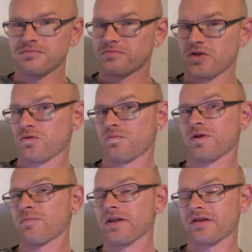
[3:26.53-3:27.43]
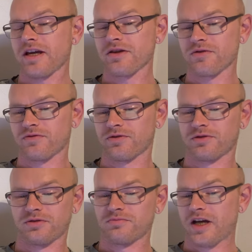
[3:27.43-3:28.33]
Super big thank you
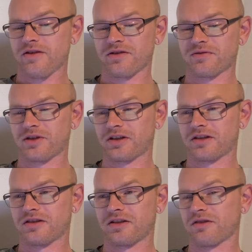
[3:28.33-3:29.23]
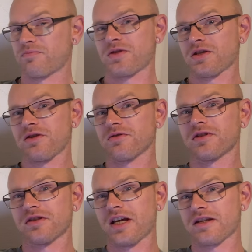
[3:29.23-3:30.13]
for everyone, and see you in
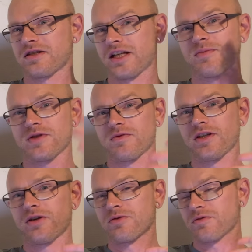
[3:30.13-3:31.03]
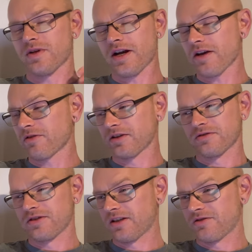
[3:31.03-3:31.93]
the next streams, videos, whatever,
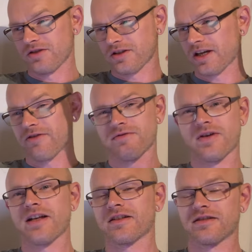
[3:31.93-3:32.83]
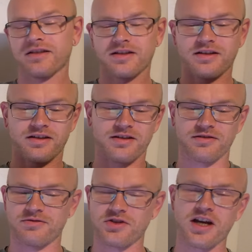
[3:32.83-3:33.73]
and just have fun in the
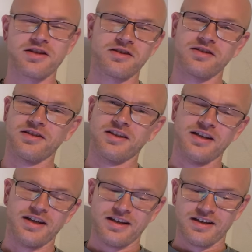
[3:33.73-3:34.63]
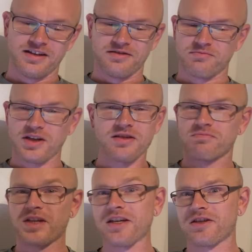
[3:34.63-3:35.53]
chat. Yeah,
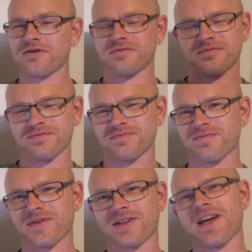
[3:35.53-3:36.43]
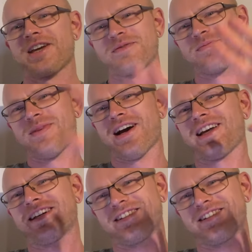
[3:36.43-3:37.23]
thank you. Okay, bye.